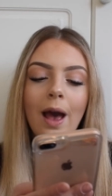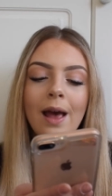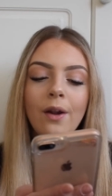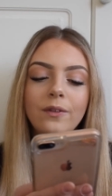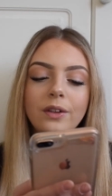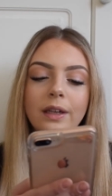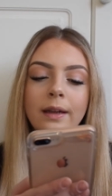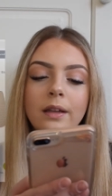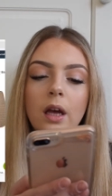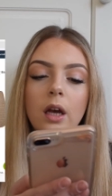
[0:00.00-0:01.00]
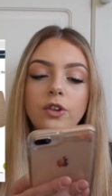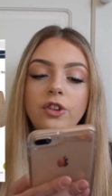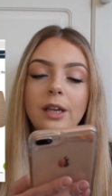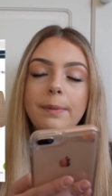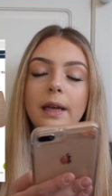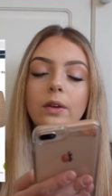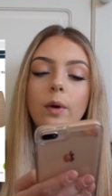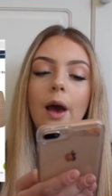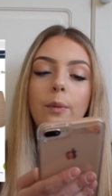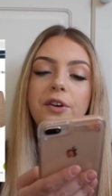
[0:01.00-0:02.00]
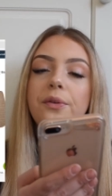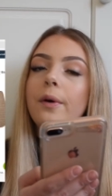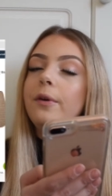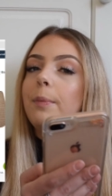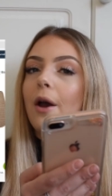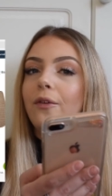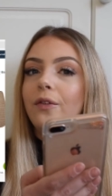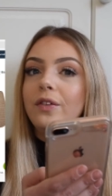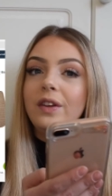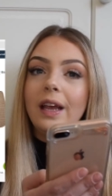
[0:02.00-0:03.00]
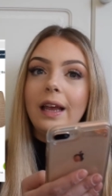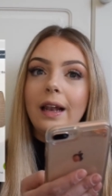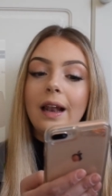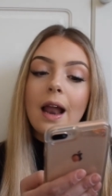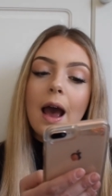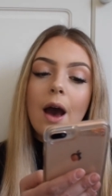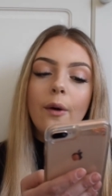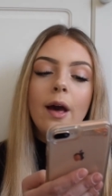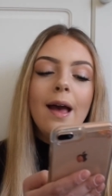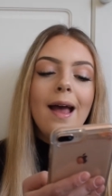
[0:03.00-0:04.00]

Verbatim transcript: and obviously the GP square, which you will both see now.